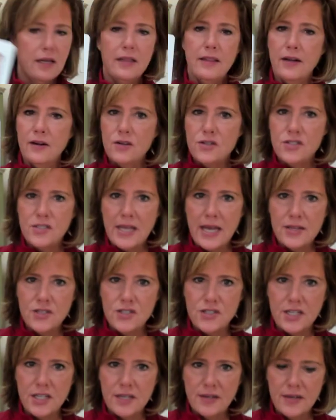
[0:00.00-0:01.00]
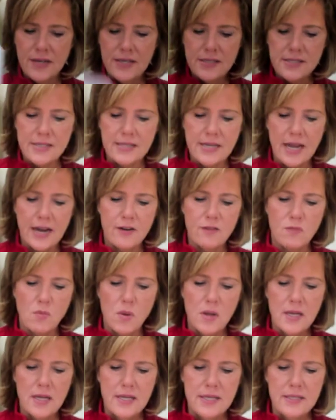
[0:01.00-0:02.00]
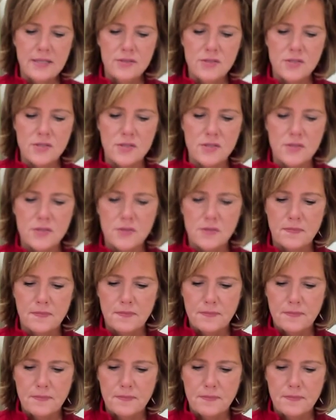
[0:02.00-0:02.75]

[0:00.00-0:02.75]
There's Sagittarius, Knight of Wands.